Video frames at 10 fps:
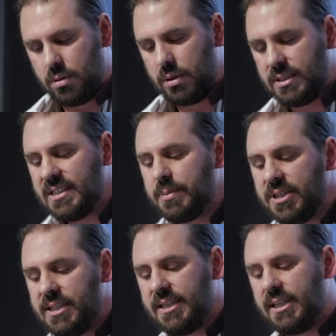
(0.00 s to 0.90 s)
This is
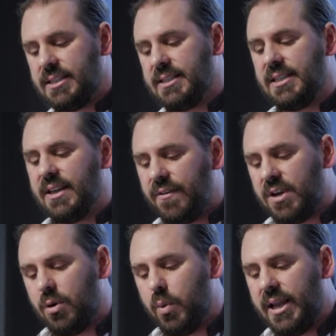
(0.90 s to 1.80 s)
particularly
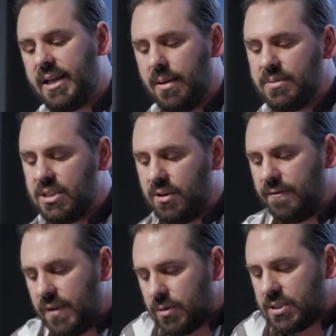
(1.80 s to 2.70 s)
significant when it comes to the
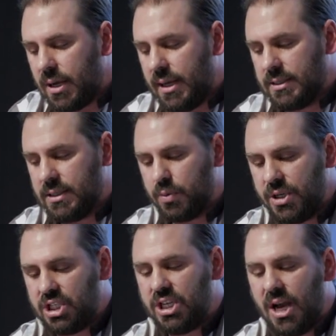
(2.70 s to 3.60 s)
field sciences,
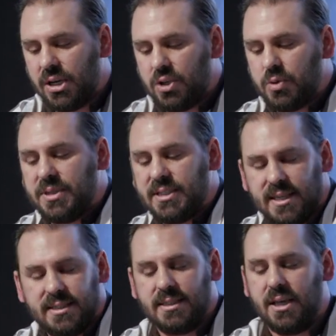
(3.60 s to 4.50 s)
which she argues
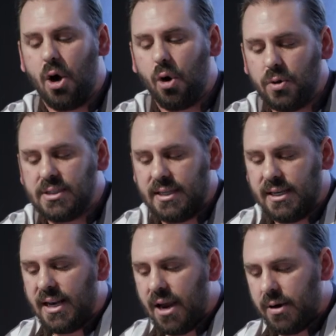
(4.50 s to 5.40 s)
possess their own
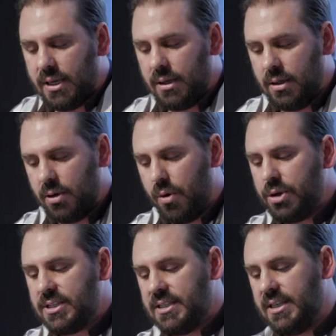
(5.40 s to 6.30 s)
singularity, their own
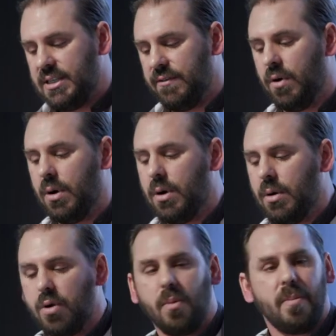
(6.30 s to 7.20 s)
distinctive
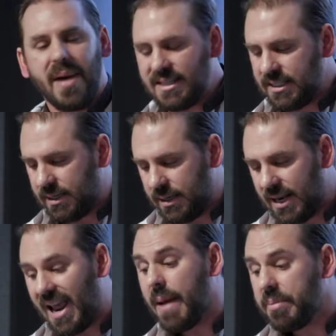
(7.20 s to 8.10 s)
problematic,
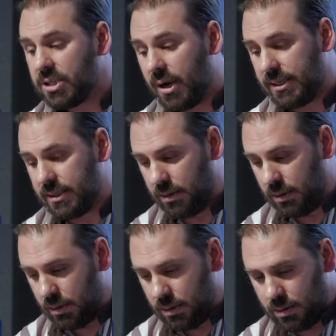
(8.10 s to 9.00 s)
and appetite
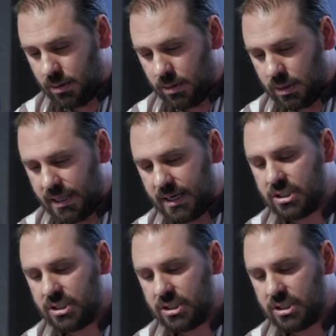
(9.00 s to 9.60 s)
that